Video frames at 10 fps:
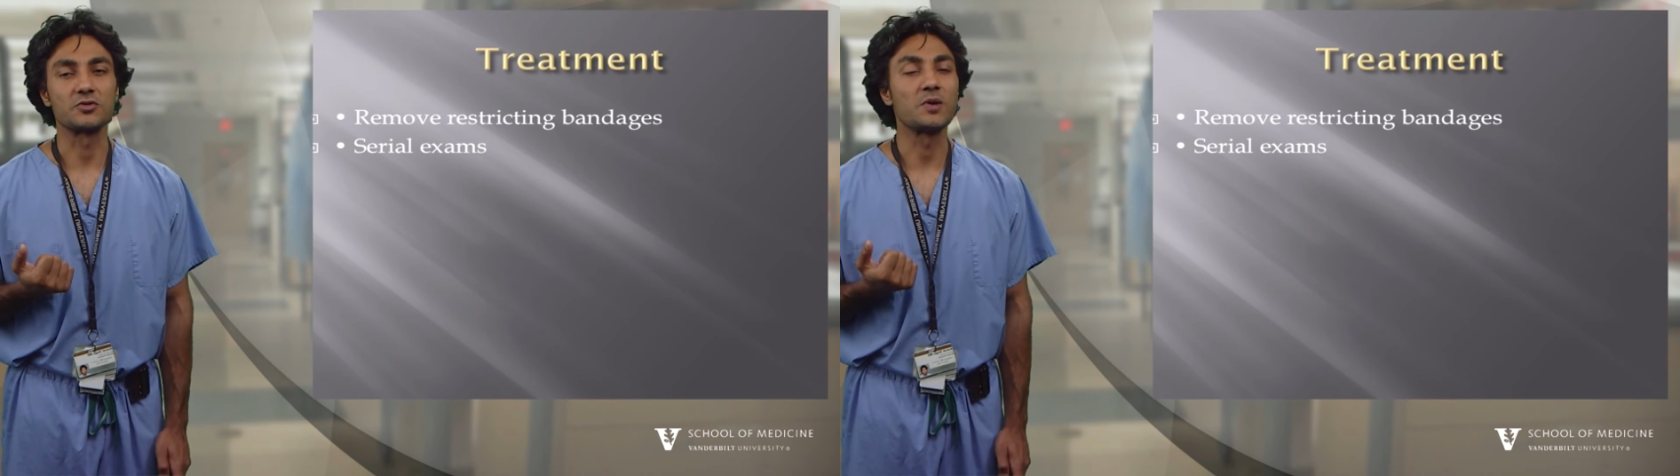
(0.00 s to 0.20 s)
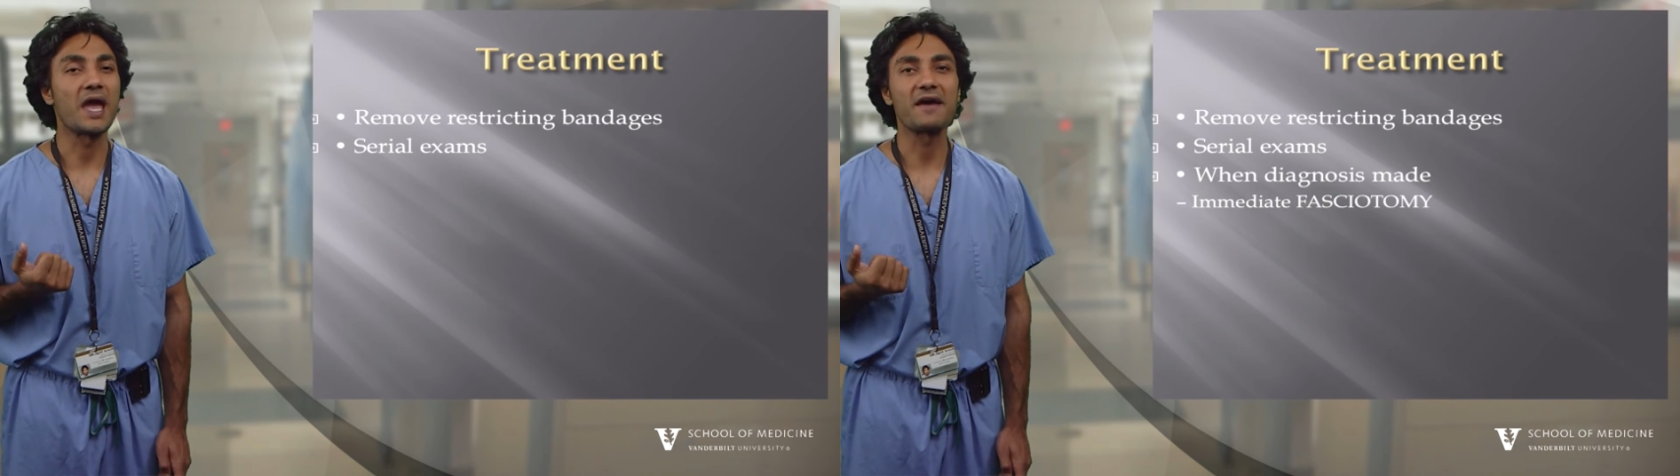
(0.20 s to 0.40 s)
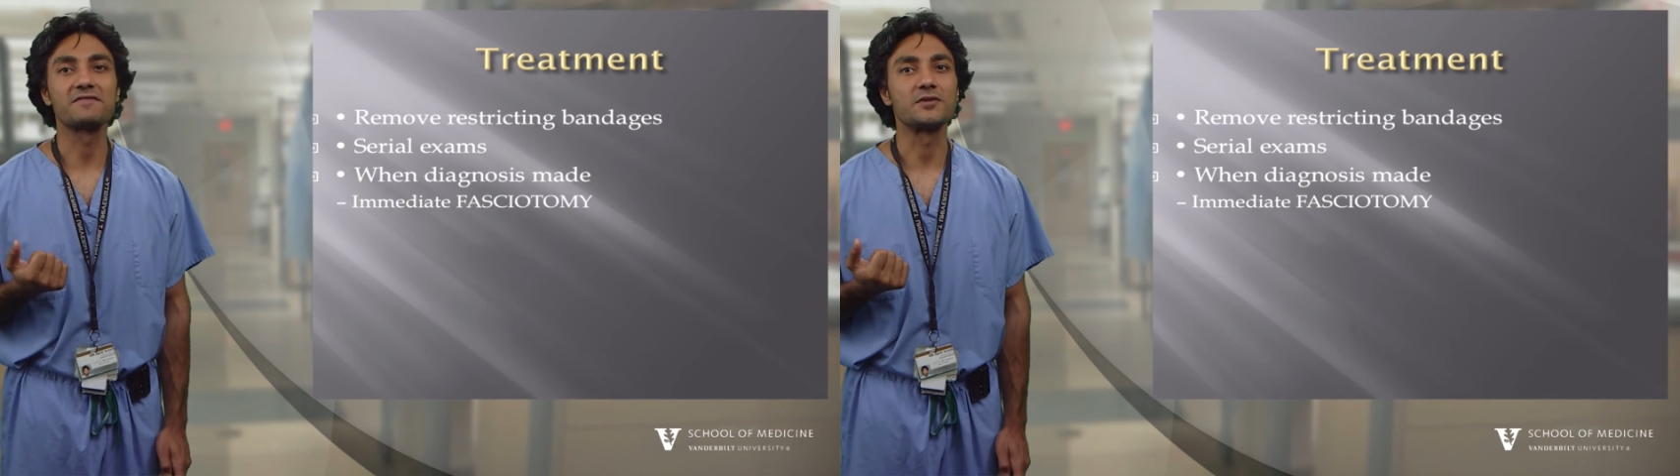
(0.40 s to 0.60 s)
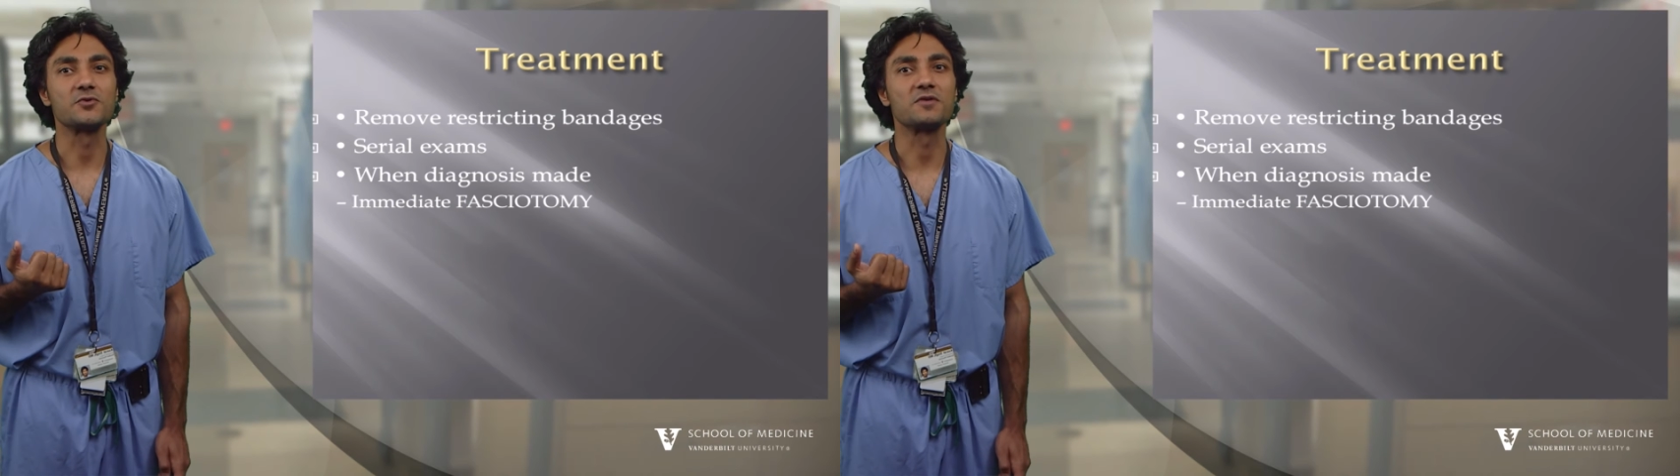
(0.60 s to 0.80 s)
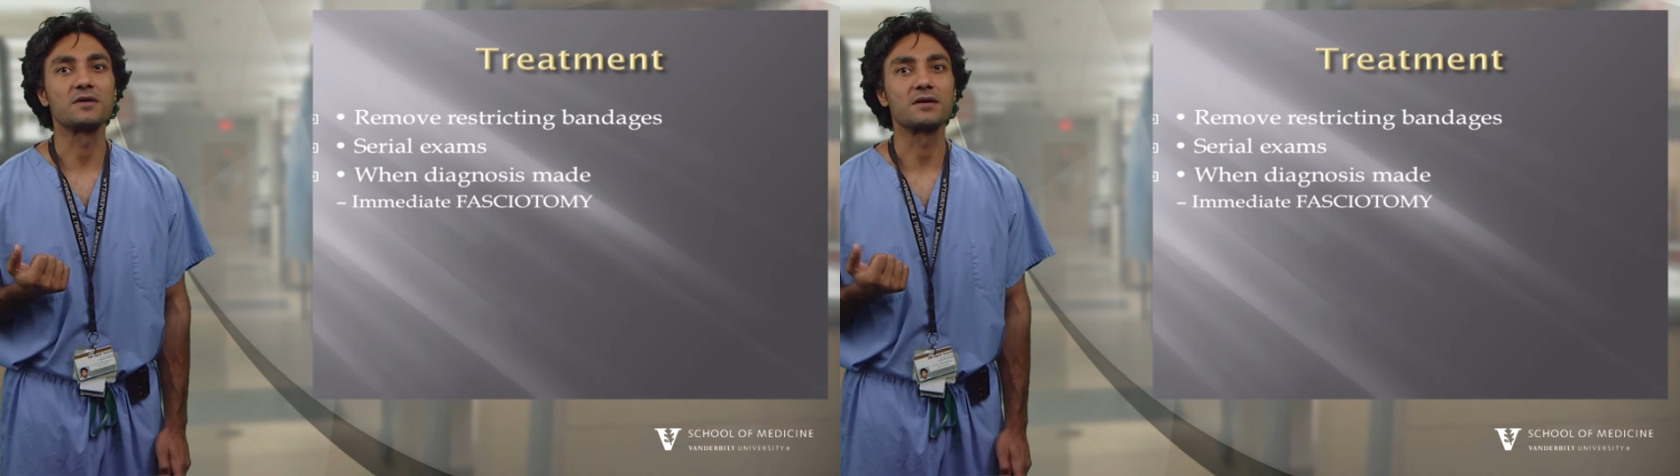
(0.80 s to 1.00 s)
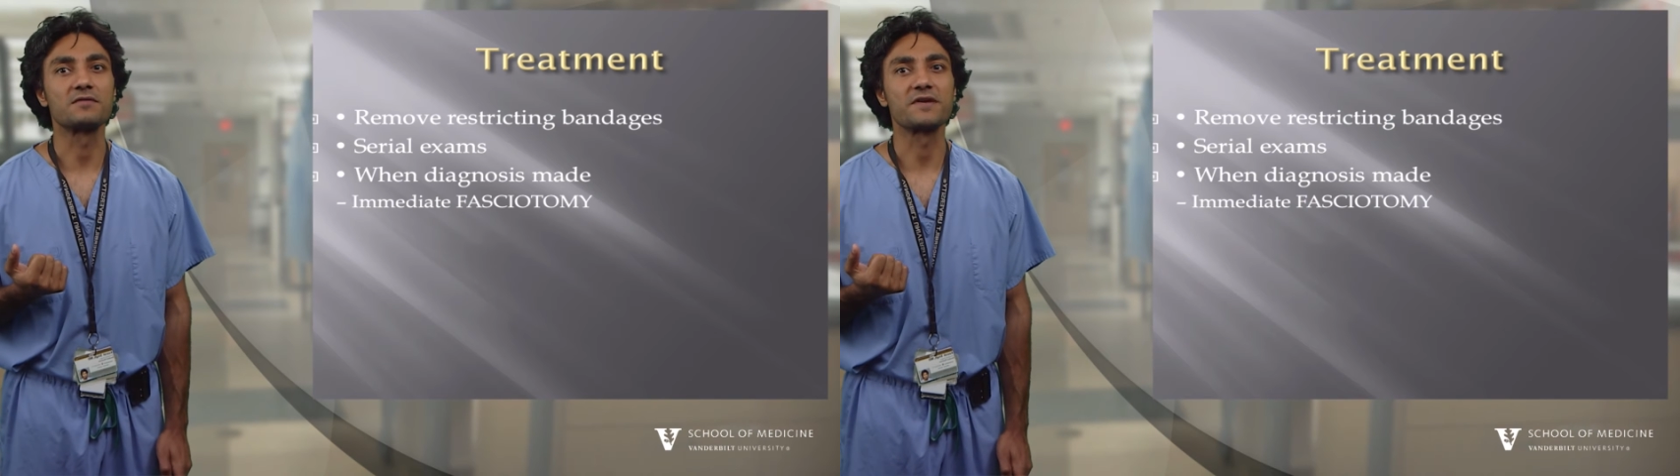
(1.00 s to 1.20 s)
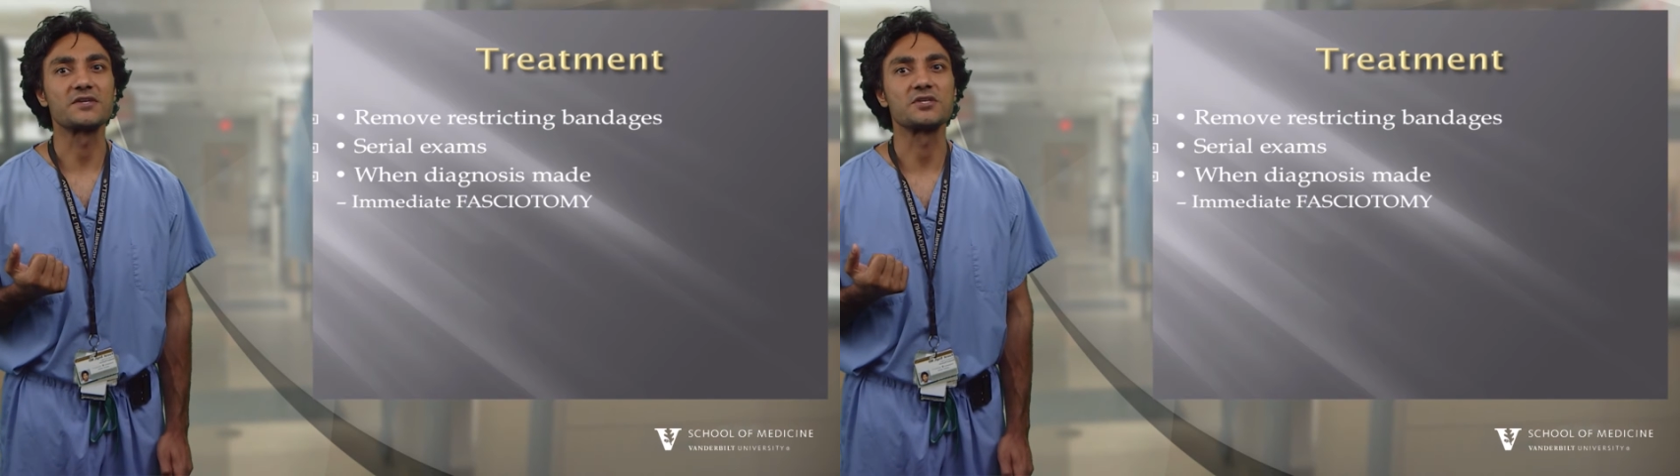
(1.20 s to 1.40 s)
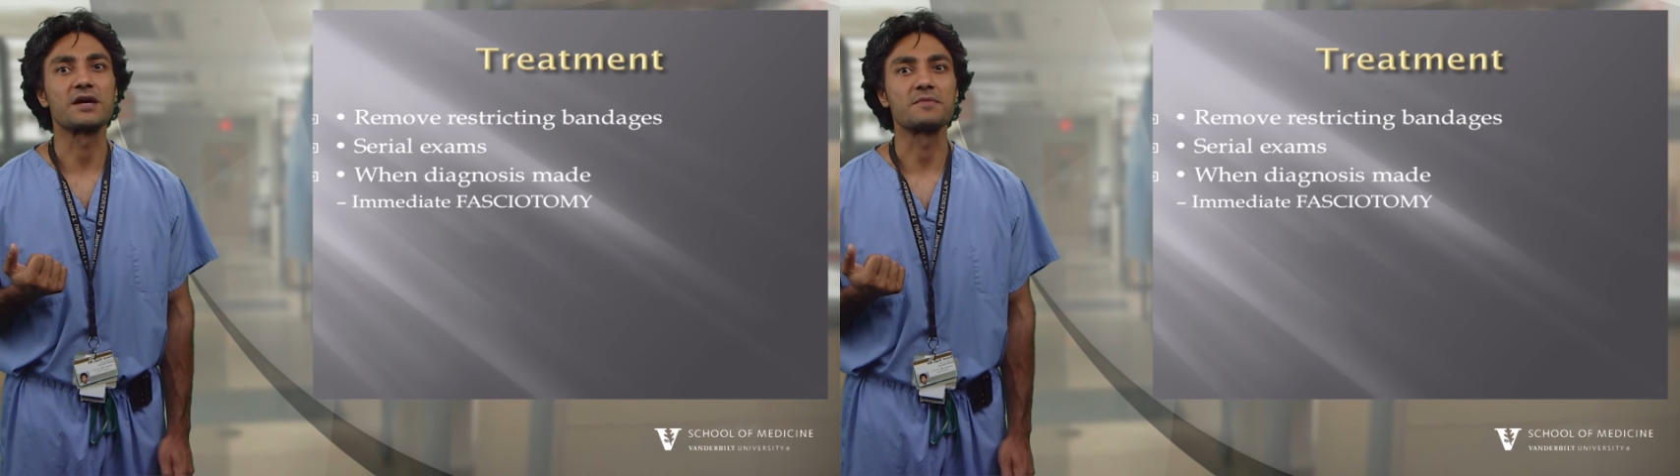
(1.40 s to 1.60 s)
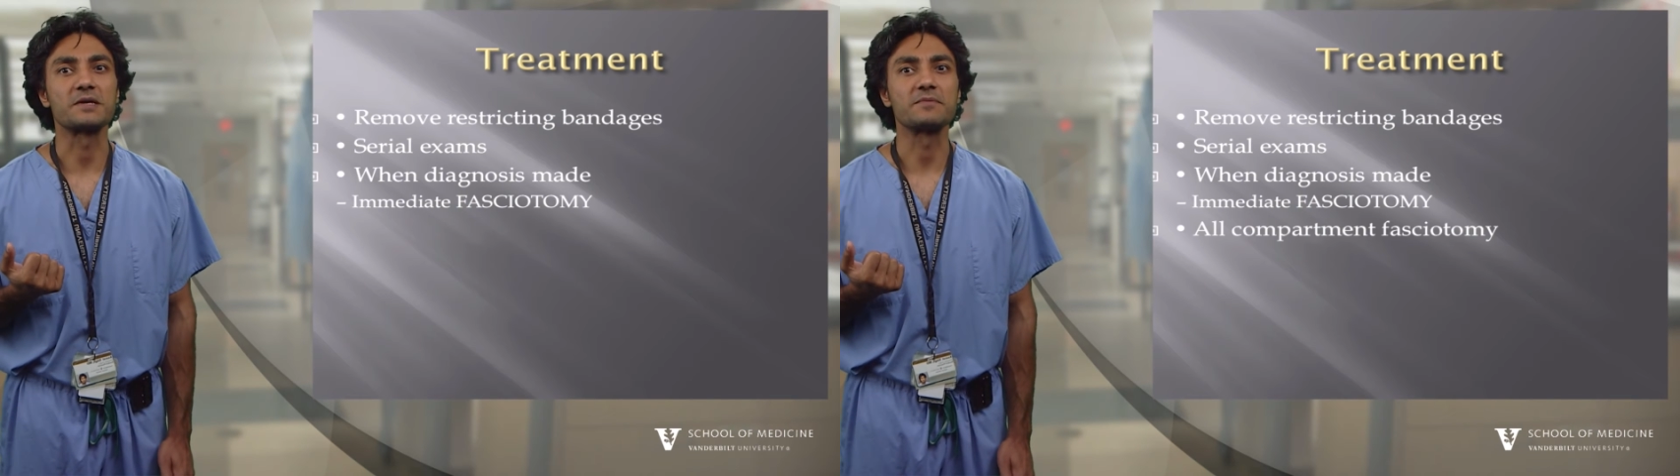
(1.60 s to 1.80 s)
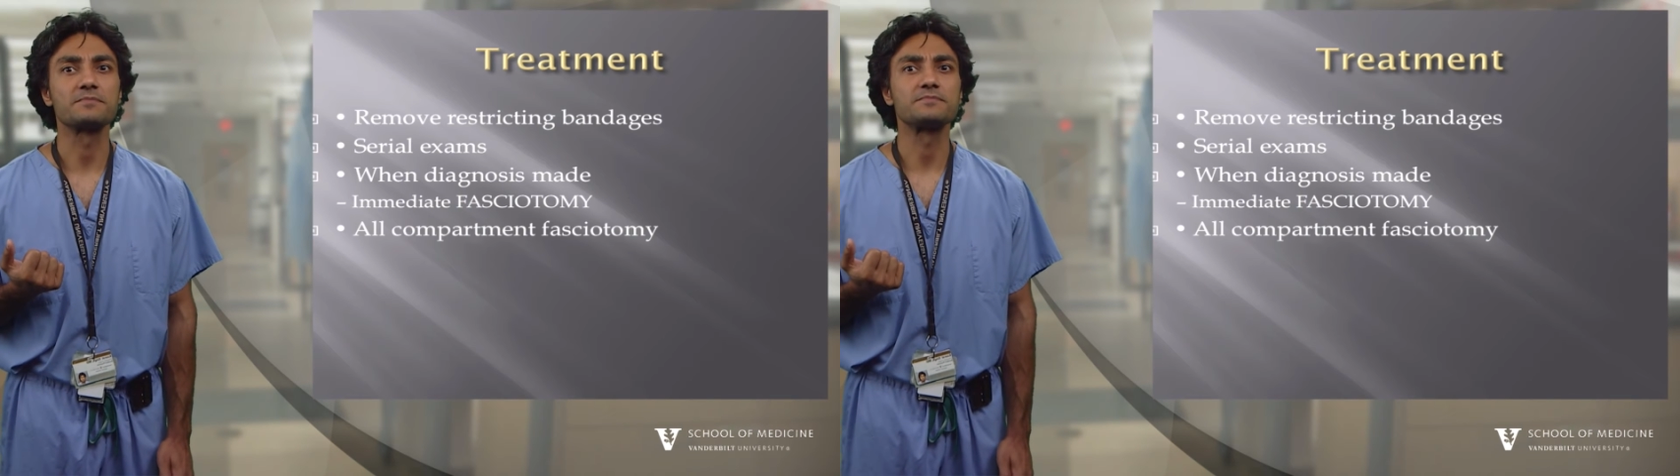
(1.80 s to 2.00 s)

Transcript: You have to do a fasciotomy.